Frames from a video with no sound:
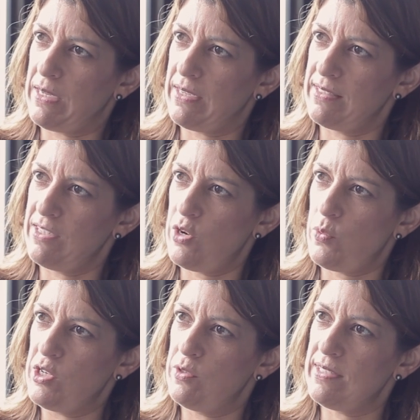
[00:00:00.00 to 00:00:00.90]
because
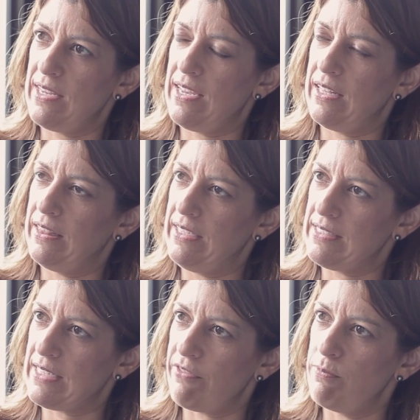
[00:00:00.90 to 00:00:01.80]
when you say
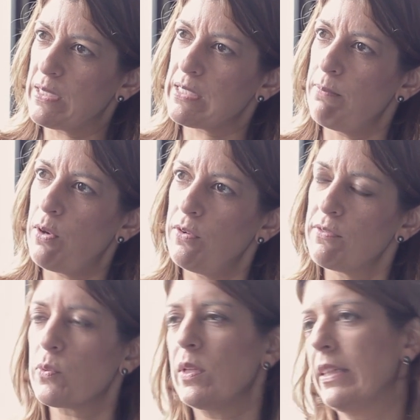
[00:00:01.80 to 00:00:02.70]
elites have mixed
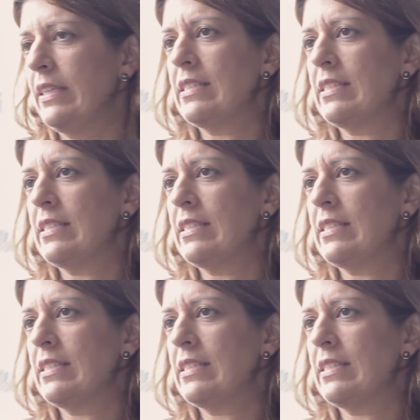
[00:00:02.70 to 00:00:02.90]
motives, well,